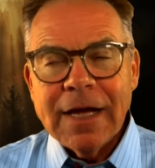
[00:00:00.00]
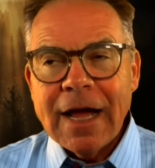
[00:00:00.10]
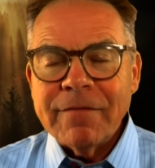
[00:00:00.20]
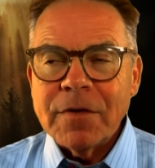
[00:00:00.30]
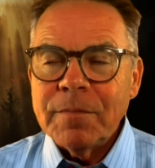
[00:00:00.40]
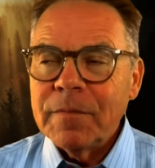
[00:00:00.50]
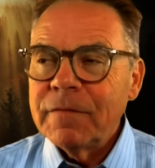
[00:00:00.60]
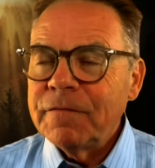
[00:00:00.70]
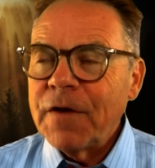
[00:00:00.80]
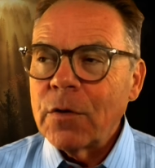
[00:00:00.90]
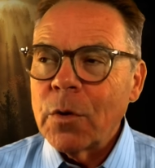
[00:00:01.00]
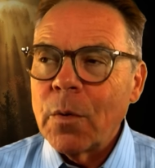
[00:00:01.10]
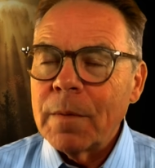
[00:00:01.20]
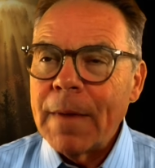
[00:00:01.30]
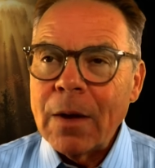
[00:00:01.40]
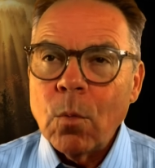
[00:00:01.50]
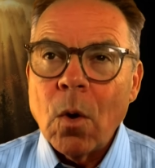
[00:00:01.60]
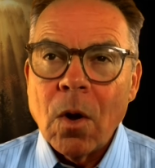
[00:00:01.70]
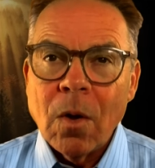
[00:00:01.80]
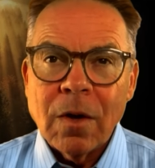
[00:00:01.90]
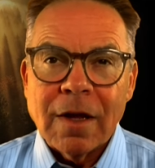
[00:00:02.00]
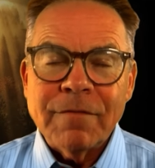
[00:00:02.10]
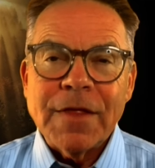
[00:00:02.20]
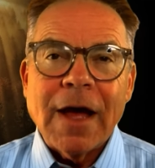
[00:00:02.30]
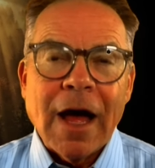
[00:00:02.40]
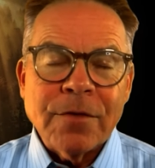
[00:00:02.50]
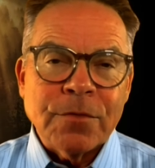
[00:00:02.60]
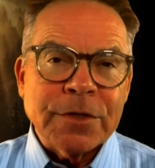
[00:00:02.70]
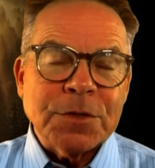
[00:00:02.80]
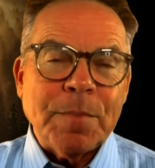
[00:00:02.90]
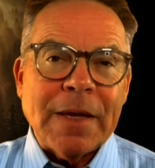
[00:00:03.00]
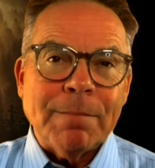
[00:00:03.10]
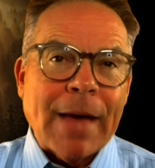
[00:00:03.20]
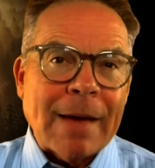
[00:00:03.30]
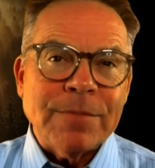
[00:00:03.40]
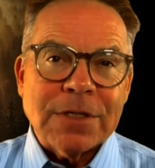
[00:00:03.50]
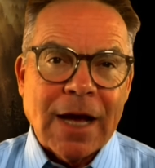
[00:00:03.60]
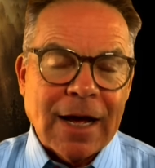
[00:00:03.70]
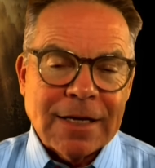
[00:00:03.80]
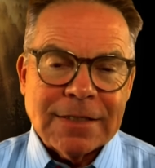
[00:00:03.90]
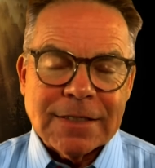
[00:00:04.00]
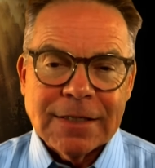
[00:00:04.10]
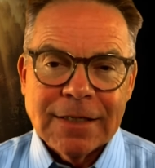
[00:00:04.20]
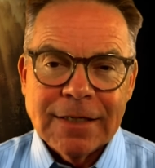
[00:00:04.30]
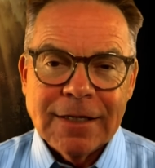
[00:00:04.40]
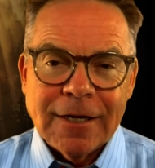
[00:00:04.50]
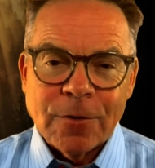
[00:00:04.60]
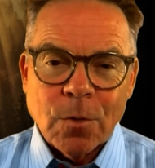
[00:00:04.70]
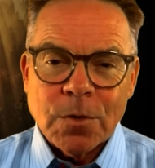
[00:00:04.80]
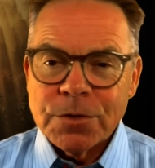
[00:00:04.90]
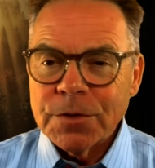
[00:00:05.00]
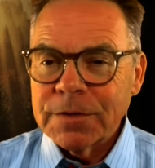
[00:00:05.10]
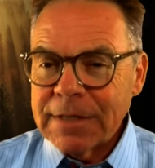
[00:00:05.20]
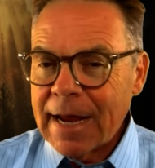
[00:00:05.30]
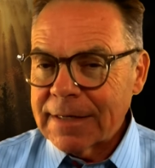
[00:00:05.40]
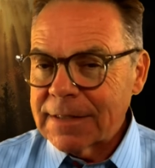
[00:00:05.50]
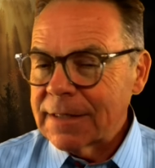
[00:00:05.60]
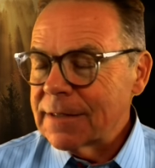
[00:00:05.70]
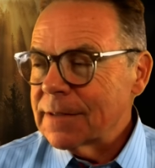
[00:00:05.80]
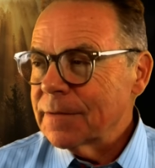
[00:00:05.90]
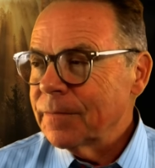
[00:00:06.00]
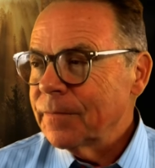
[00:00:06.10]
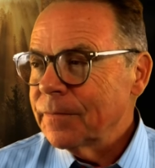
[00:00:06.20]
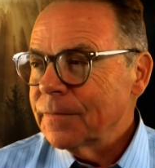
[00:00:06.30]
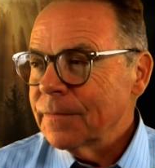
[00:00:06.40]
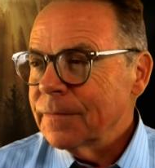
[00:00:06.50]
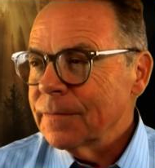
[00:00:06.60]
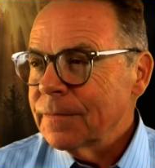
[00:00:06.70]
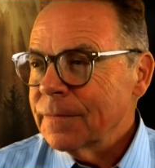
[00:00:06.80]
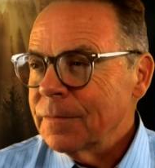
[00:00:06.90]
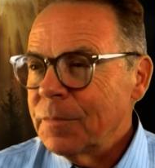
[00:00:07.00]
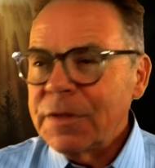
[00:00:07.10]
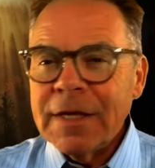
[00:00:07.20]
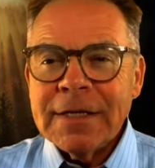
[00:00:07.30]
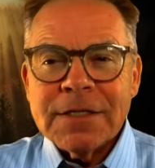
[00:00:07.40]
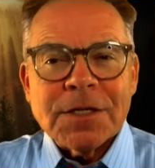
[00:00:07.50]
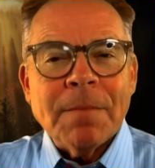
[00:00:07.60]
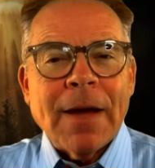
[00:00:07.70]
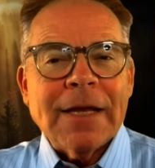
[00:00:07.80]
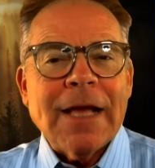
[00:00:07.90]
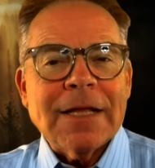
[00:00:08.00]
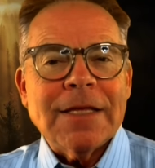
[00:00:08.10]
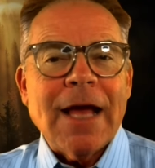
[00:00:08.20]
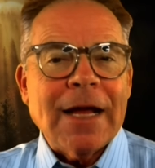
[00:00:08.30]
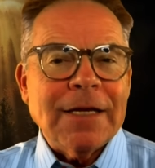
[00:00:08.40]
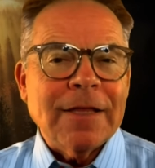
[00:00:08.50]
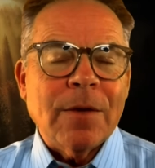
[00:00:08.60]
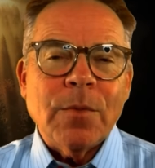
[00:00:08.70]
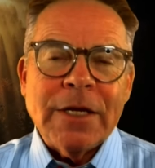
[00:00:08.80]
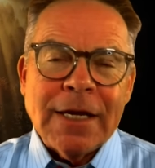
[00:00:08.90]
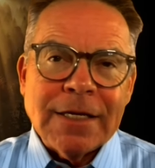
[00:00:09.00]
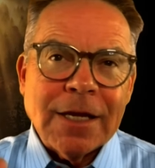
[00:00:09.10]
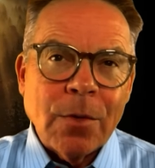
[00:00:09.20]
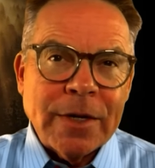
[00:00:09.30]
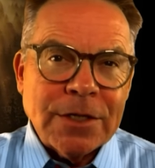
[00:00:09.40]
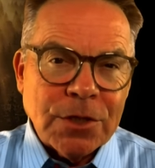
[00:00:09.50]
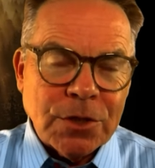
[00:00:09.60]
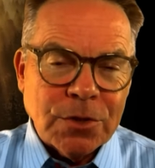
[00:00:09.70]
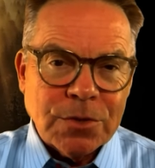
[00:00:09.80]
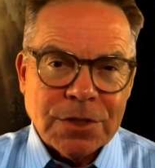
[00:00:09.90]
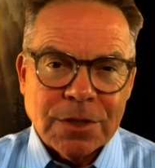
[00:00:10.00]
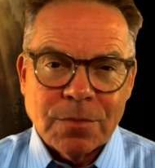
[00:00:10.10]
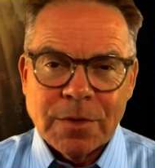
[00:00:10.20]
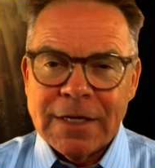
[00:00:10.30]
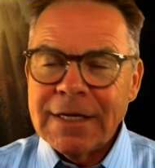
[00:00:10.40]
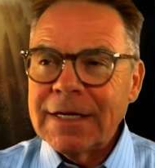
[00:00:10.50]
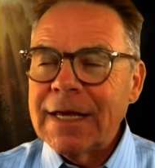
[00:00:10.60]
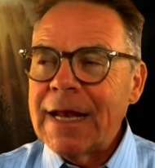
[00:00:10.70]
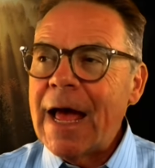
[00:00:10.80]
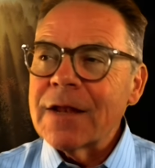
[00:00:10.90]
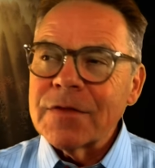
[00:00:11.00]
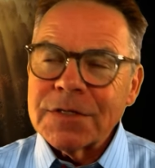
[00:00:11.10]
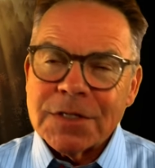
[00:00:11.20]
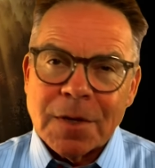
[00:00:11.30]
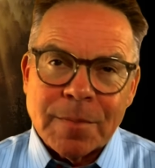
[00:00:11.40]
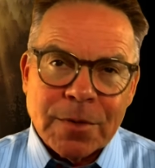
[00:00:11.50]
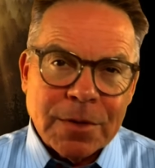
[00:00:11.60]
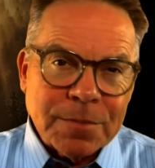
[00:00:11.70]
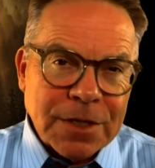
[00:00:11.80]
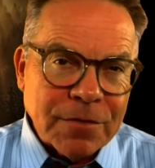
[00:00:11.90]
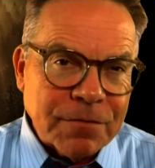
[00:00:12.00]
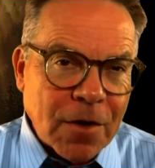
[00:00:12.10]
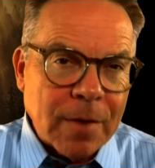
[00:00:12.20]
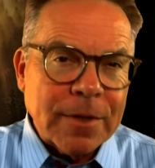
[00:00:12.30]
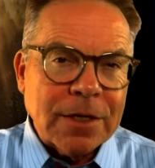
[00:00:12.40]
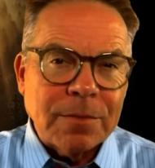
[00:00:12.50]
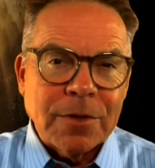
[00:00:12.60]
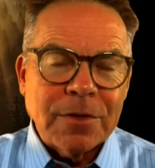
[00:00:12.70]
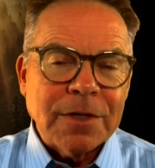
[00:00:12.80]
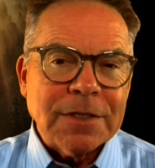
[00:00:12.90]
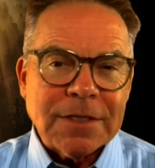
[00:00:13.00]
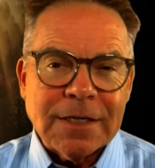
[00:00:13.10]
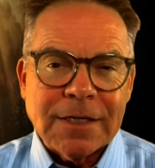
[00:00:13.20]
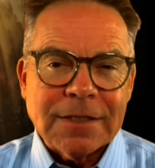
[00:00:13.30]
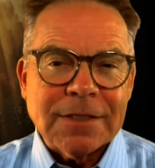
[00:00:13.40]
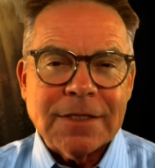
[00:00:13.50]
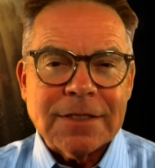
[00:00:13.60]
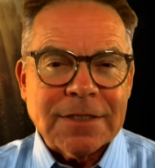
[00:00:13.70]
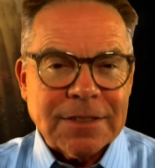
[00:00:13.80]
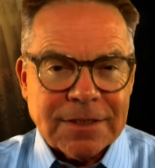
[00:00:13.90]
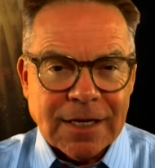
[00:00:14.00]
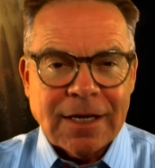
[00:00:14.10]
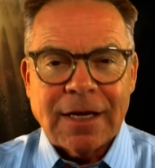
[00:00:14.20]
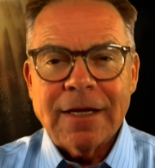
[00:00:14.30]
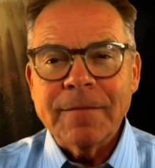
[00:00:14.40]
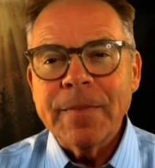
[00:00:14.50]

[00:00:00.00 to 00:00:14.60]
have a photo on my wall of the hundreds being baptized in Orchard, Texas. But then somebody got the idea that we need to go into Houston. We need to get out of the suburbs and farming communities and into the city.